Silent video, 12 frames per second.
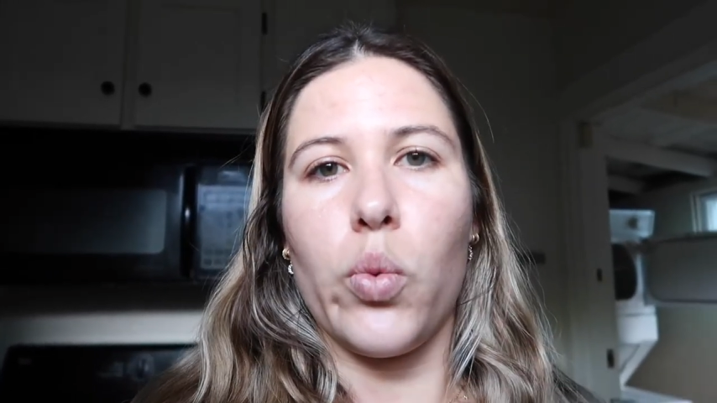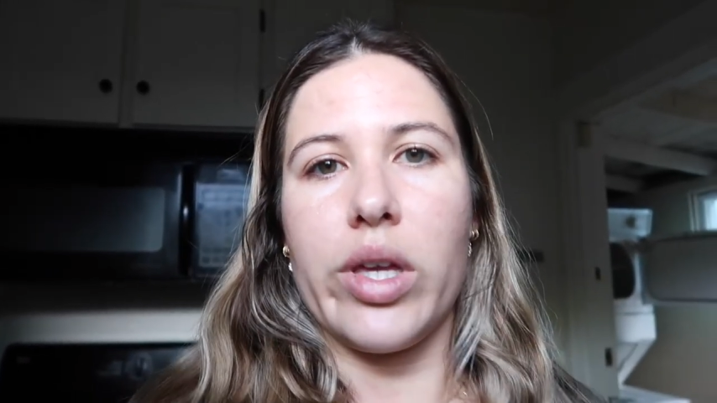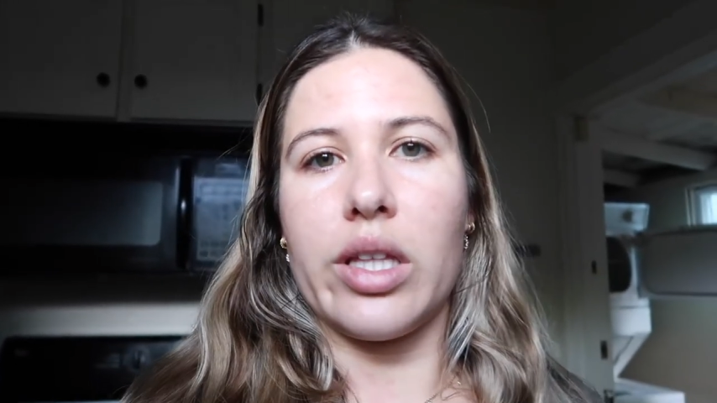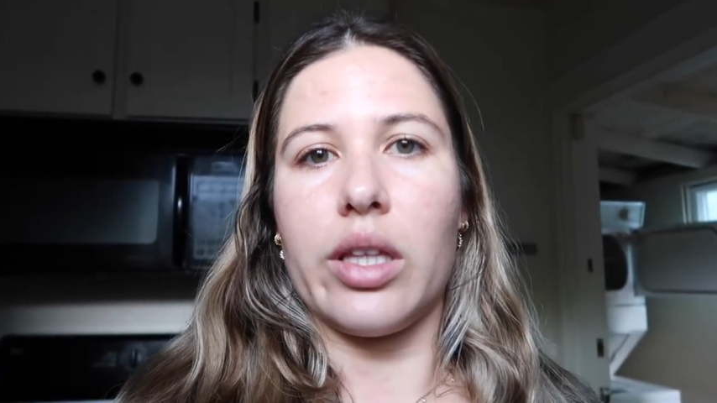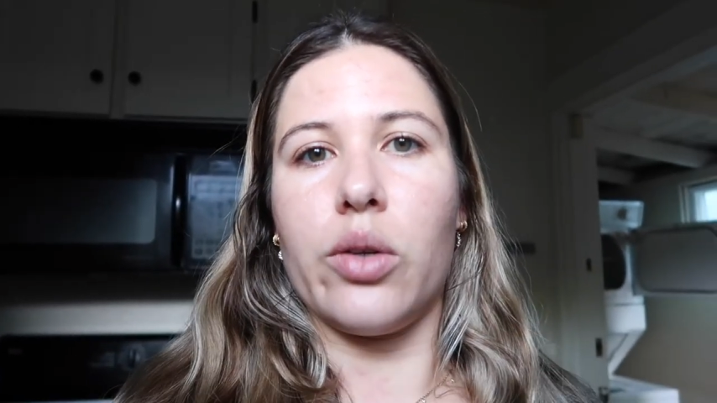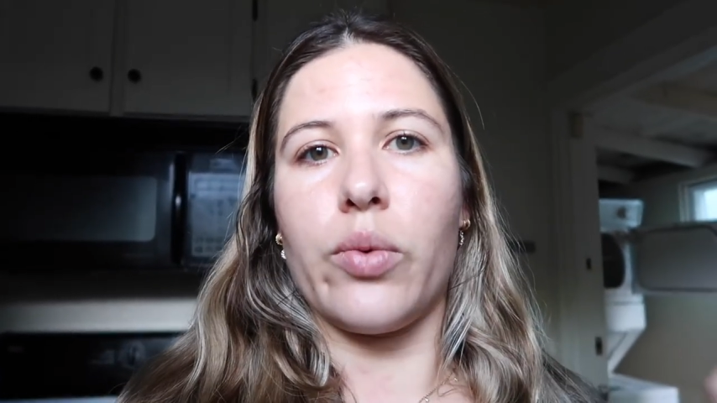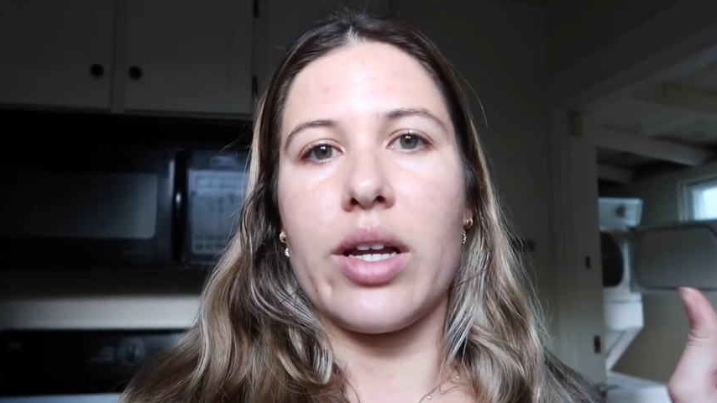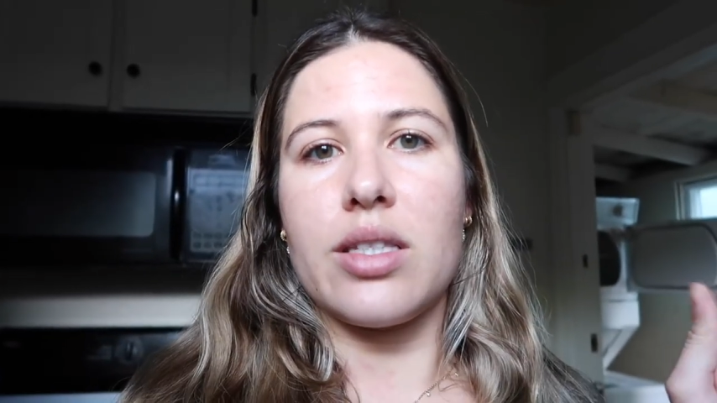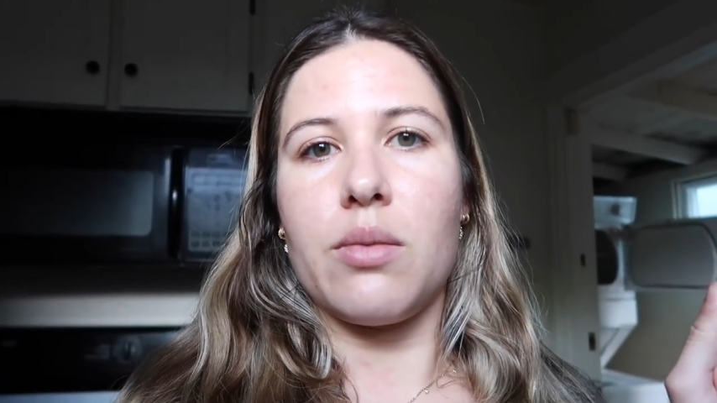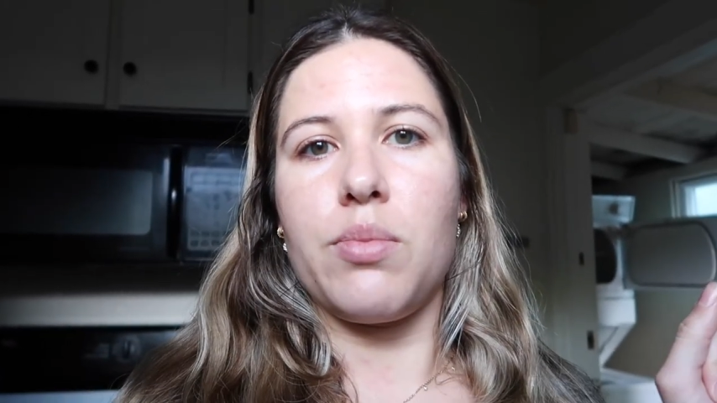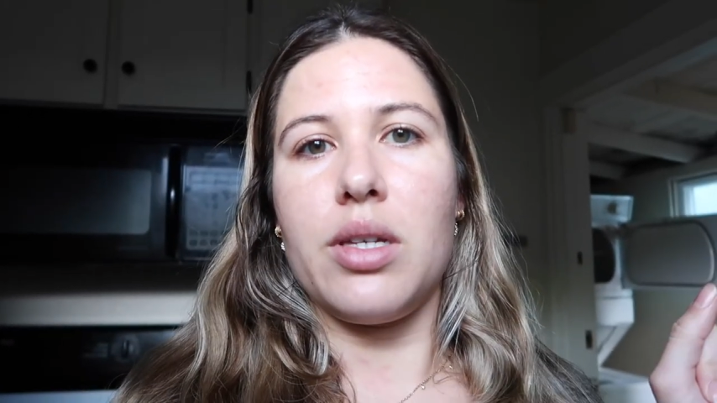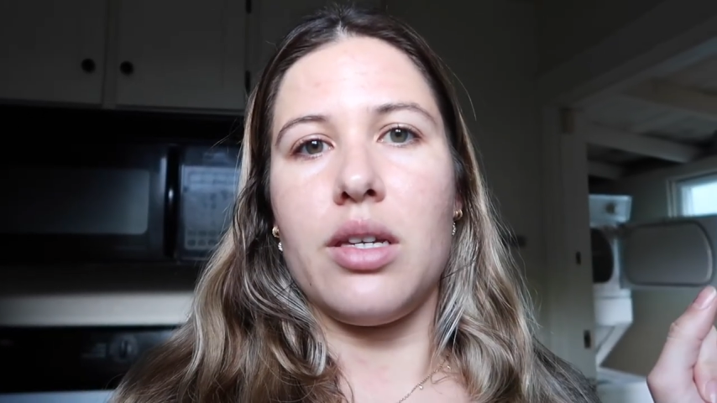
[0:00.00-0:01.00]
weekly
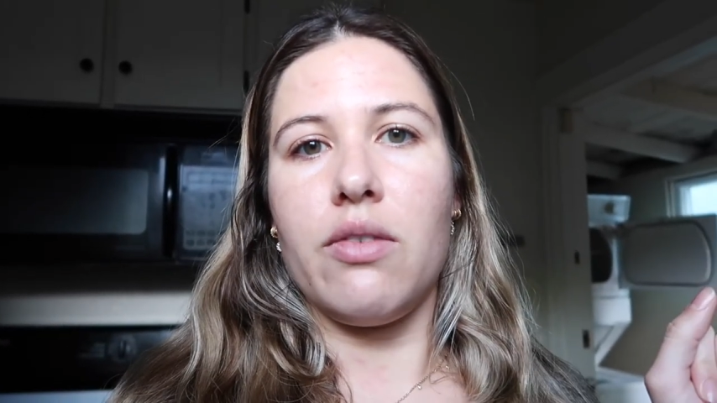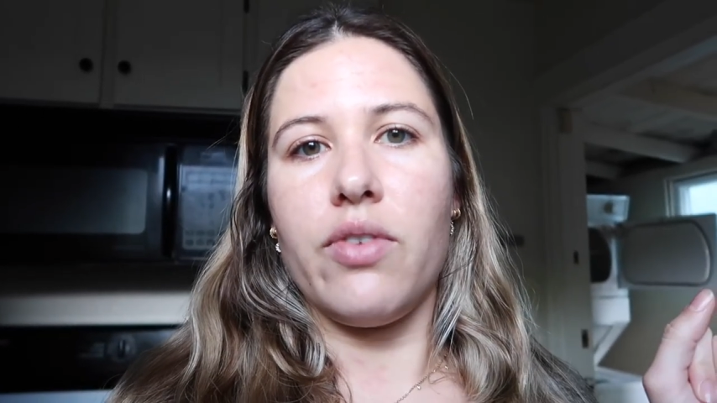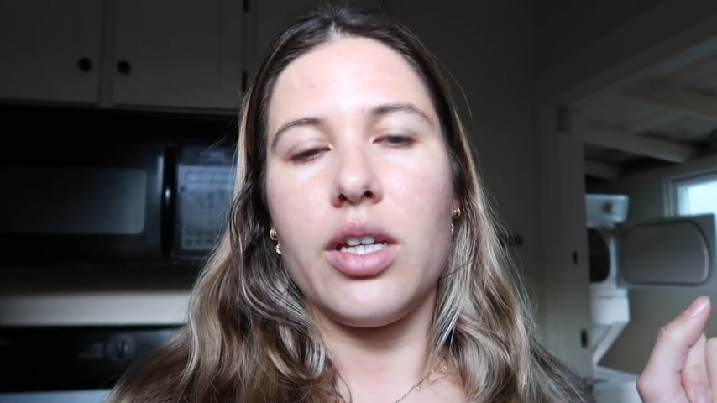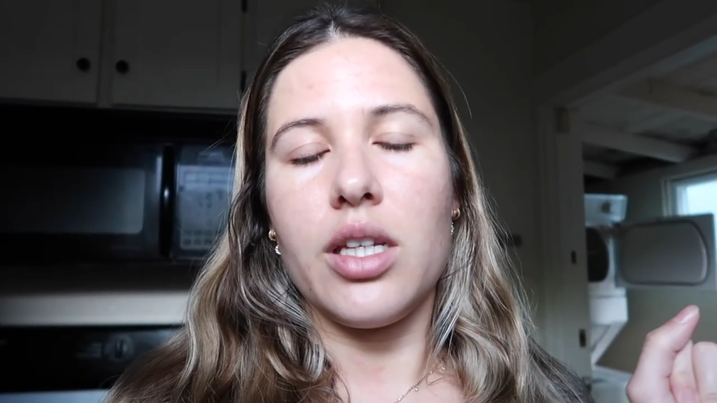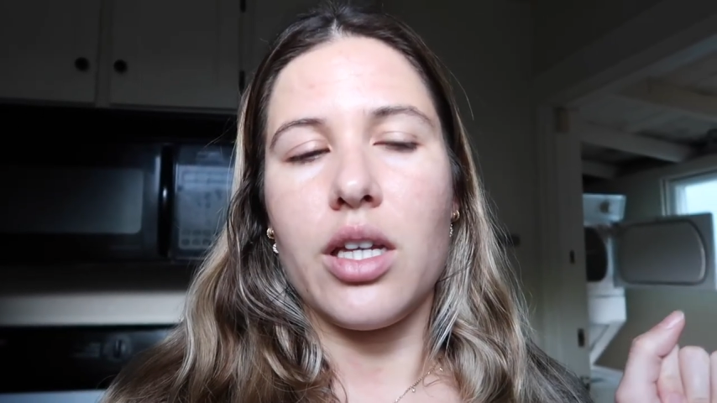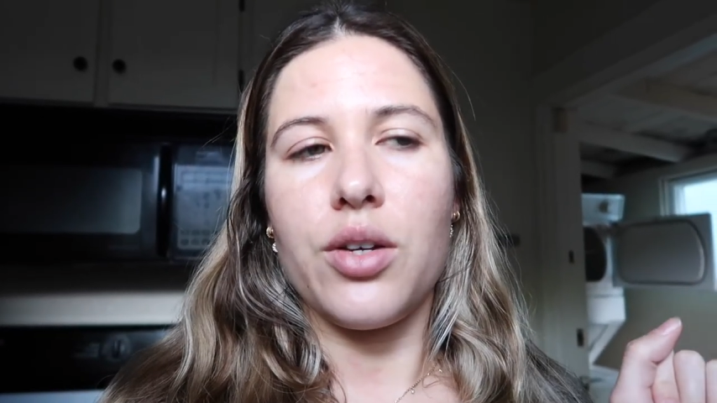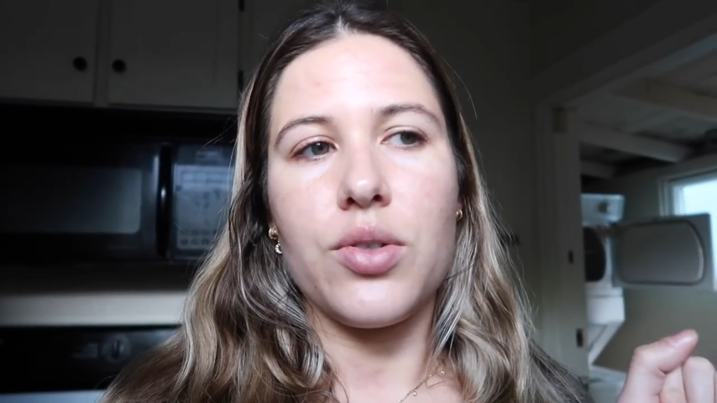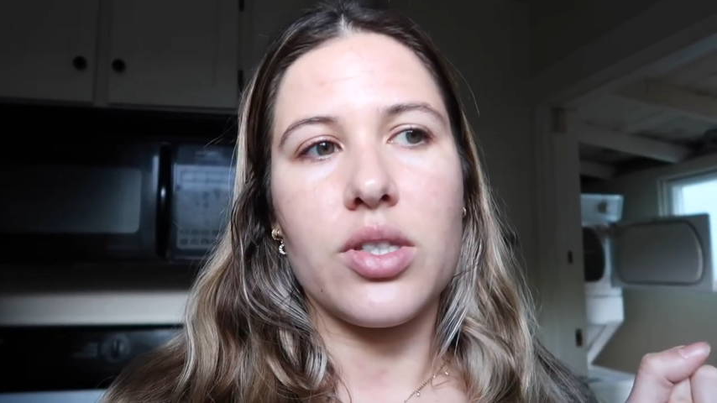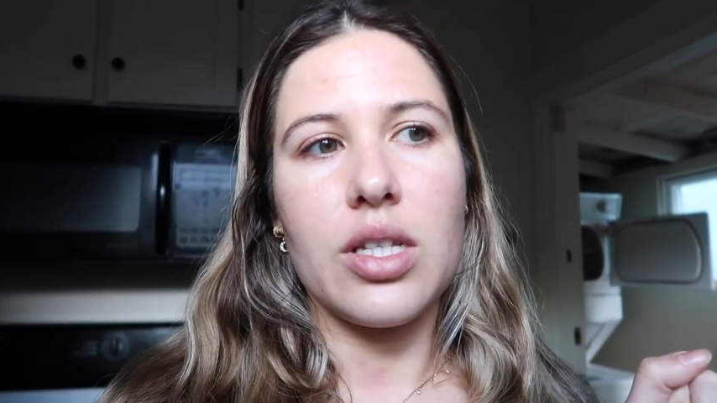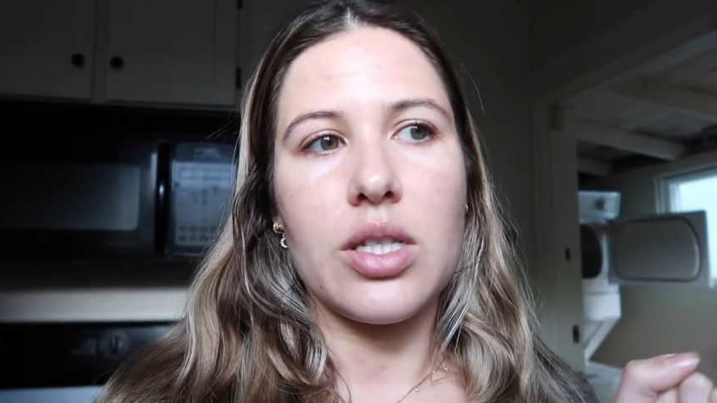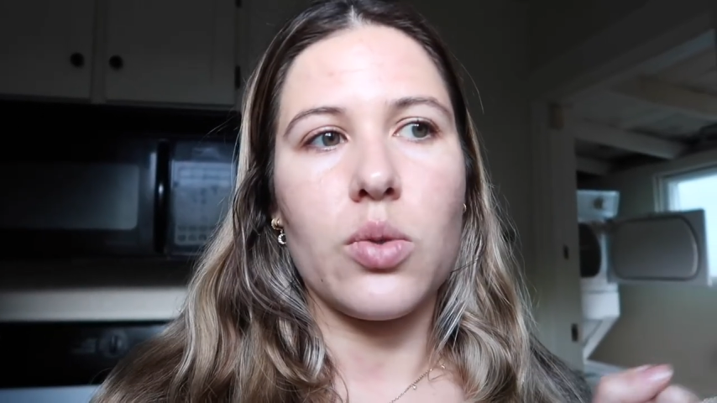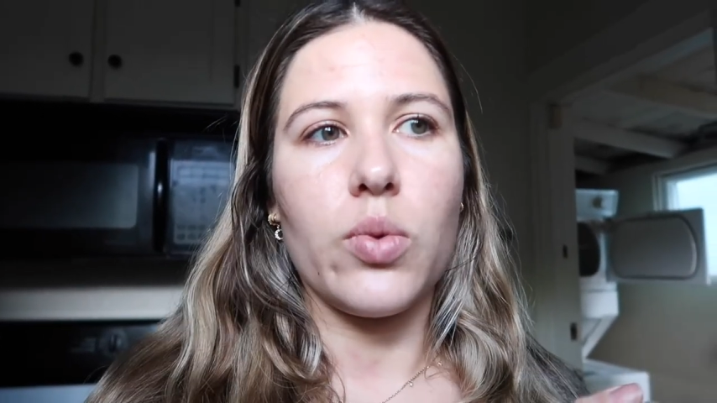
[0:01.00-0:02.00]
recipe
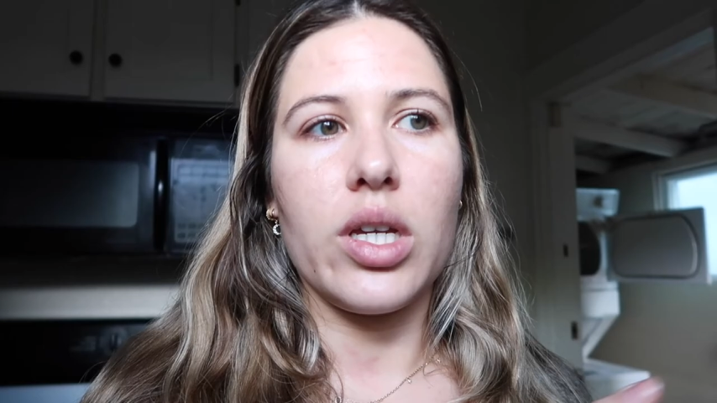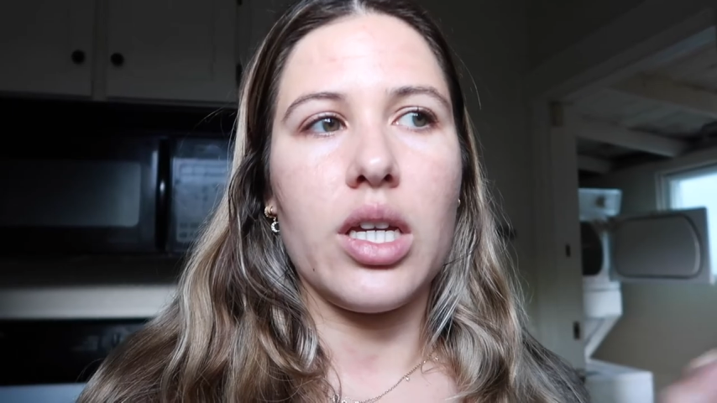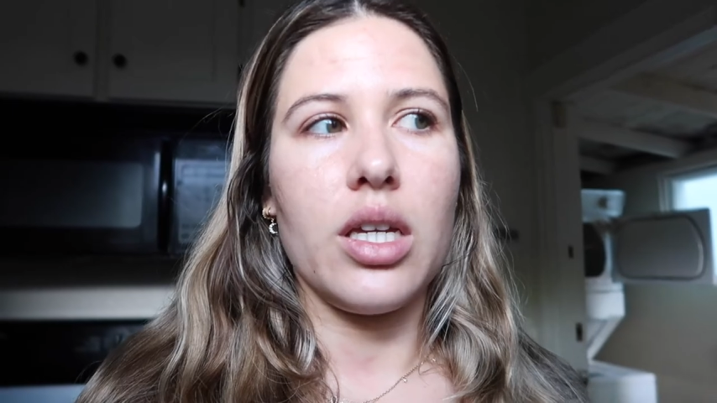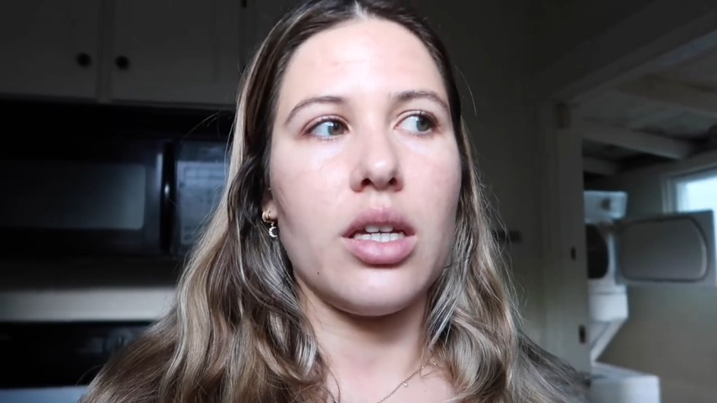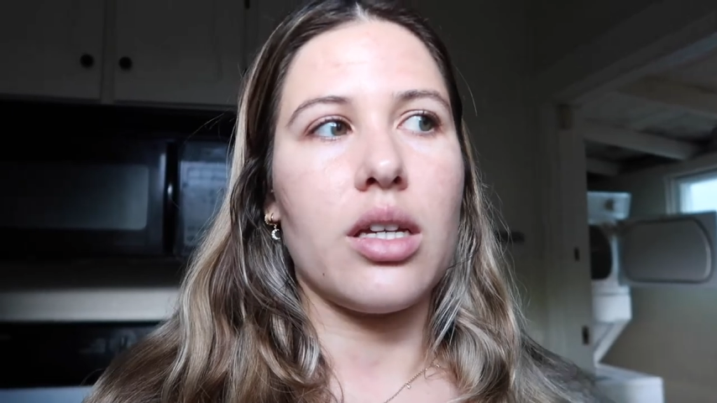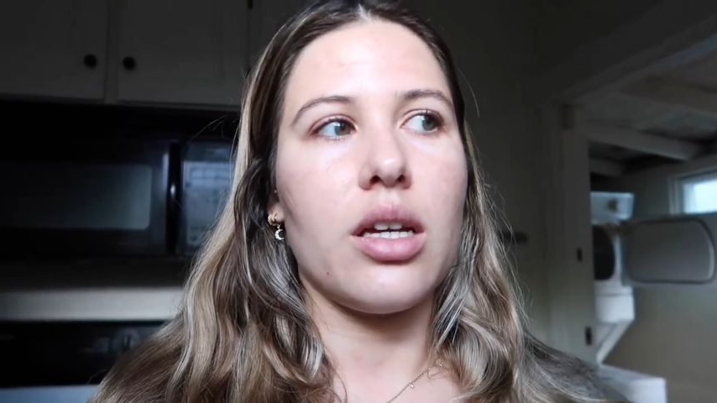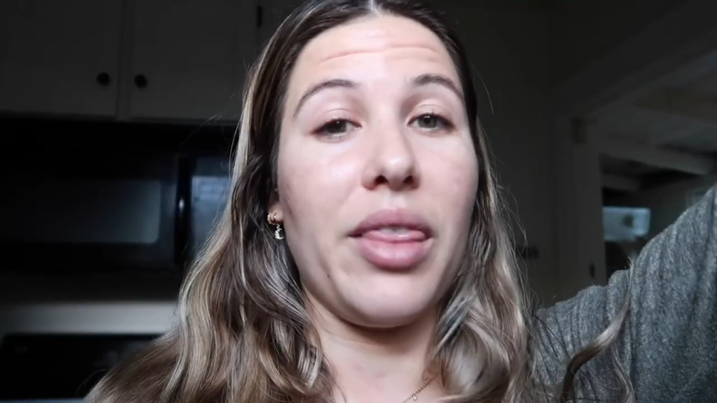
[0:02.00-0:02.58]
videos this week.